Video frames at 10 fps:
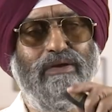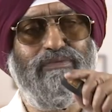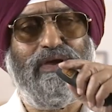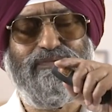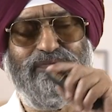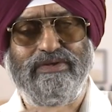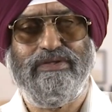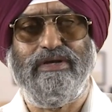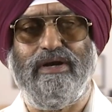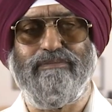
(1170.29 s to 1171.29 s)
we have fixed
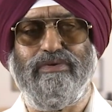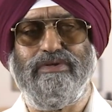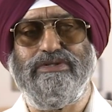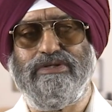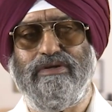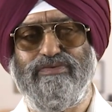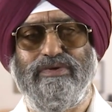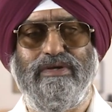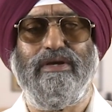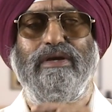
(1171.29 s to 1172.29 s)
the composition of
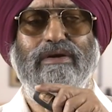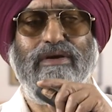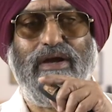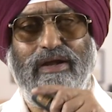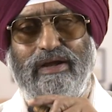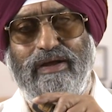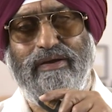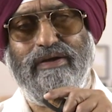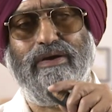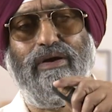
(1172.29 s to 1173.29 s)
C uh,
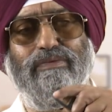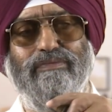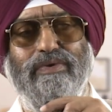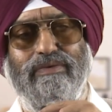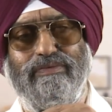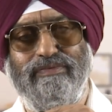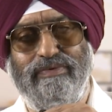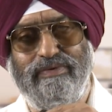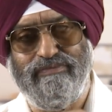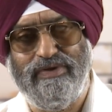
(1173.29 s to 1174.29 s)
and now we,
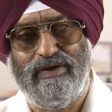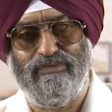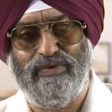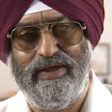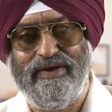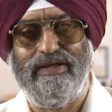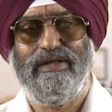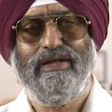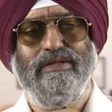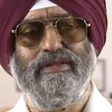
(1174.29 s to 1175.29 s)
we are varying
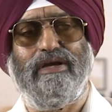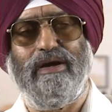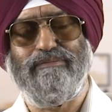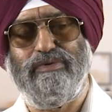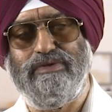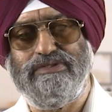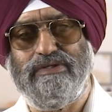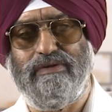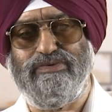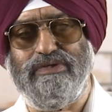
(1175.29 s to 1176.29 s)
the
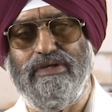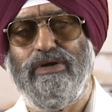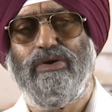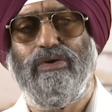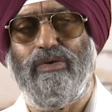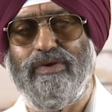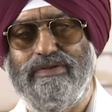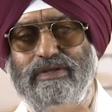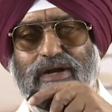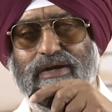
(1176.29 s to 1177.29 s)
composition of C over
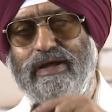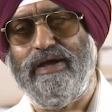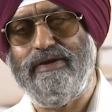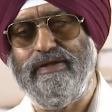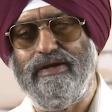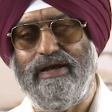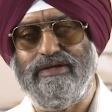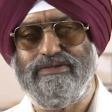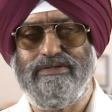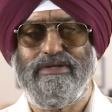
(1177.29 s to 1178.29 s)
the entire real
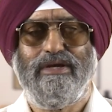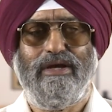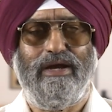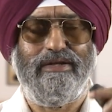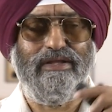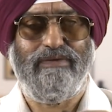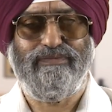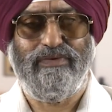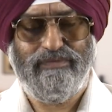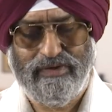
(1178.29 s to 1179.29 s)
axis and
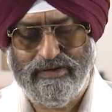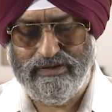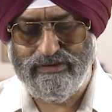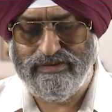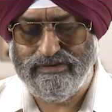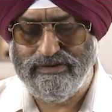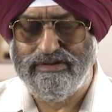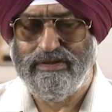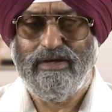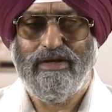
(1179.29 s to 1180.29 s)
therefore, we are doing
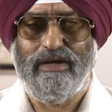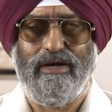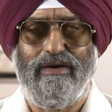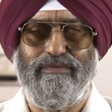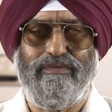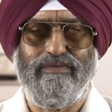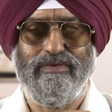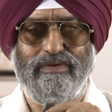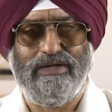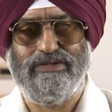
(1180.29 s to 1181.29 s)
this uh,
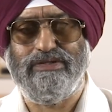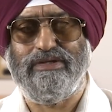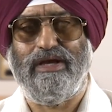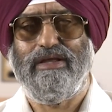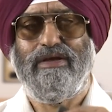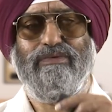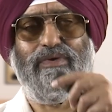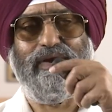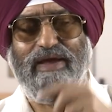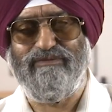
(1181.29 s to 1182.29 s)
exercise
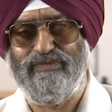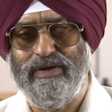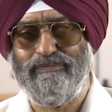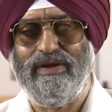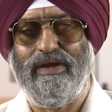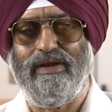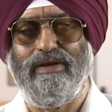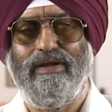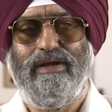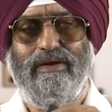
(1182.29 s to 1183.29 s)
for every
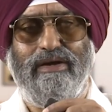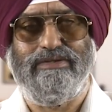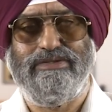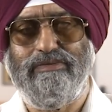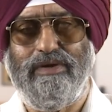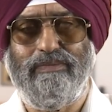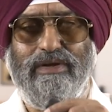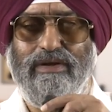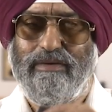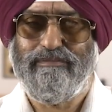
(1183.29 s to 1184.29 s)
plane
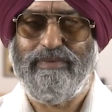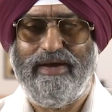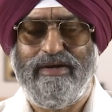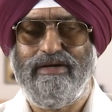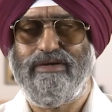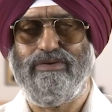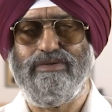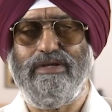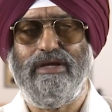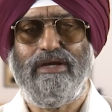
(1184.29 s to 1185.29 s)
conceivable parallel to
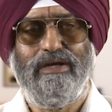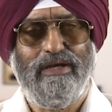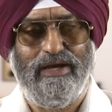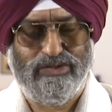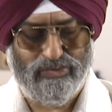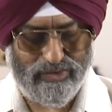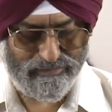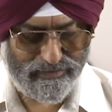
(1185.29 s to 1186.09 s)
the xy